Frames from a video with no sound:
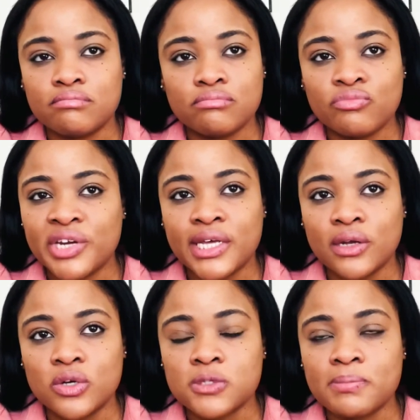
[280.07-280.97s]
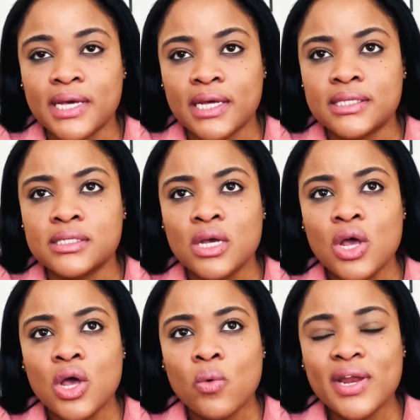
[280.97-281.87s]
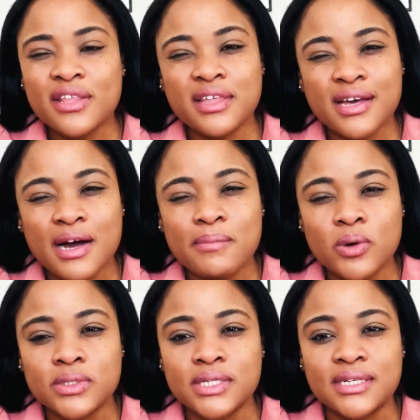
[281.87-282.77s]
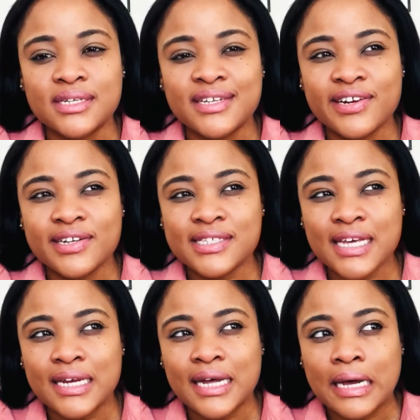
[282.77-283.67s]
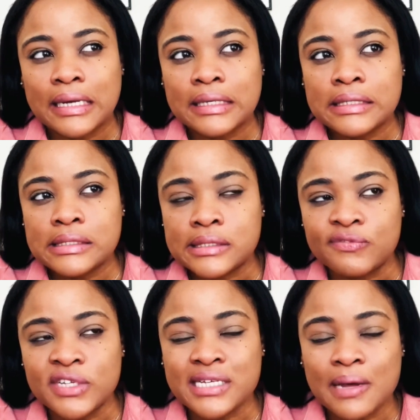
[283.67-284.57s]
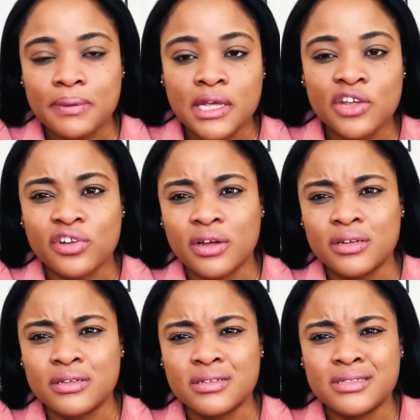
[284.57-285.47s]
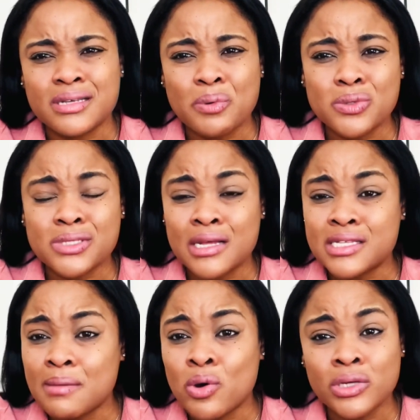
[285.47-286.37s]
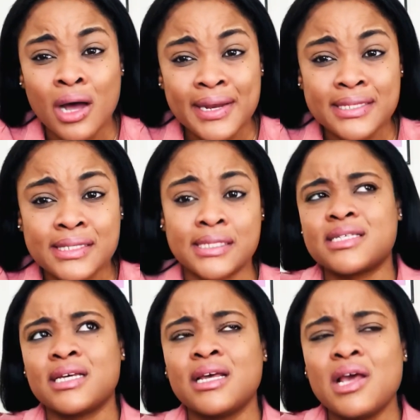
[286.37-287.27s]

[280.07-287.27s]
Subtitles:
ridiculous, because when you think about it, they're saying that these visa application, it's about honesty,